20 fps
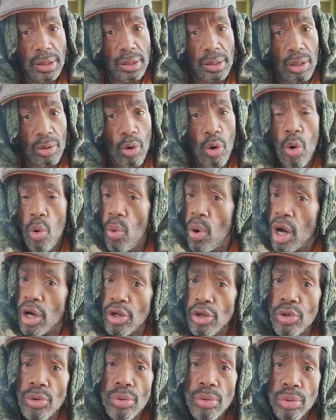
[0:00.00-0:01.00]
Now, who are
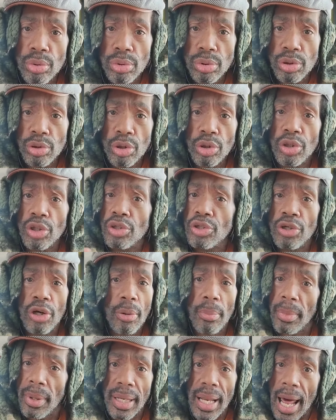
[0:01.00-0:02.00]
you to
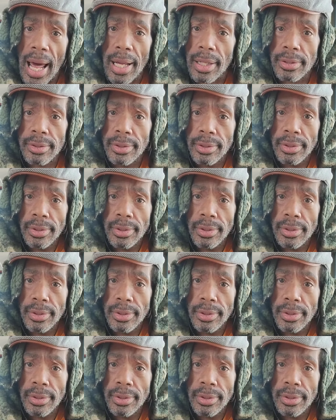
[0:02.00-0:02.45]
determine that?